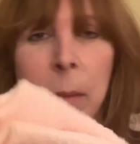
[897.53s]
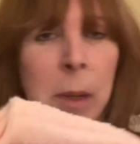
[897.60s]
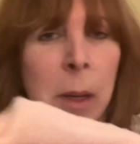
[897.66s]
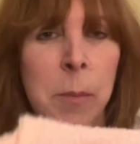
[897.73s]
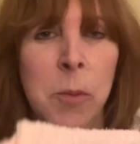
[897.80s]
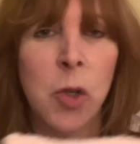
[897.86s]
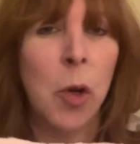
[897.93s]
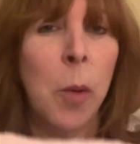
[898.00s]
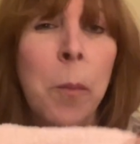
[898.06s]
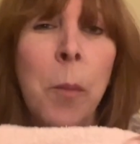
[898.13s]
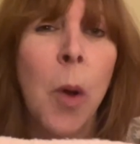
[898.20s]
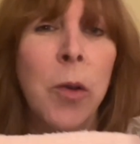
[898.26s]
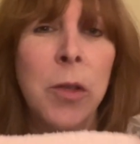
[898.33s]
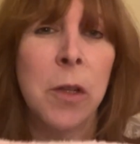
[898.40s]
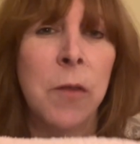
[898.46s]
And I'm sure
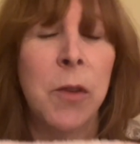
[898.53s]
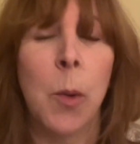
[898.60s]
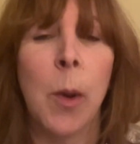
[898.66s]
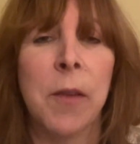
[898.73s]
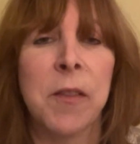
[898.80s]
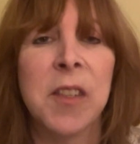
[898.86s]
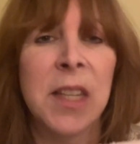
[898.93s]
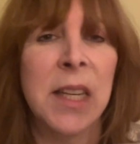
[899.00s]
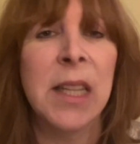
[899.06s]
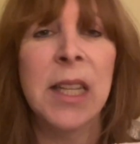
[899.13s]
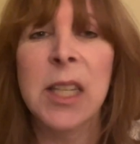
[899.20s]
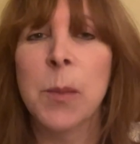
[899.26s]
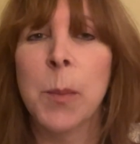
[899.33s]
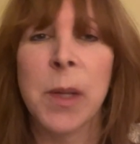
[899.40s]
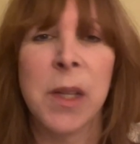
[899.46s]
most of you have seen
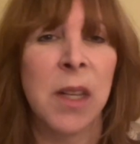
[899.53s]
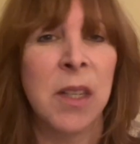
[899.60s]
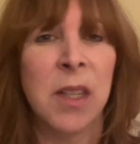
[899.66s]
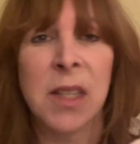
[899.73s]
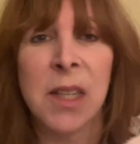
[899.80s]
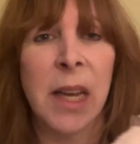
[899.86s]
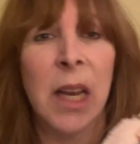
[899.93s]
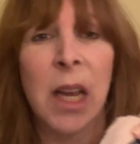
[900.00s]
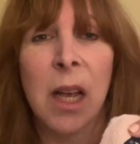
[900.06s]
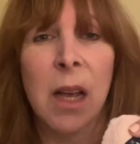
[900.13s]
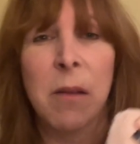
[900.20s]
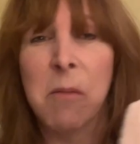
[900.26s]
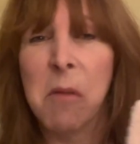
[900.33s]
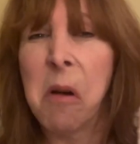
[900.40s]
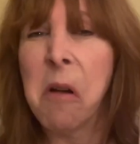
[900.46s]
this, but this is like
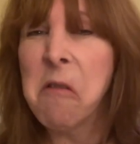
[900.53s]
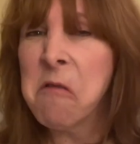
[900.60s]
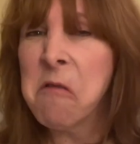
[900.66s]
a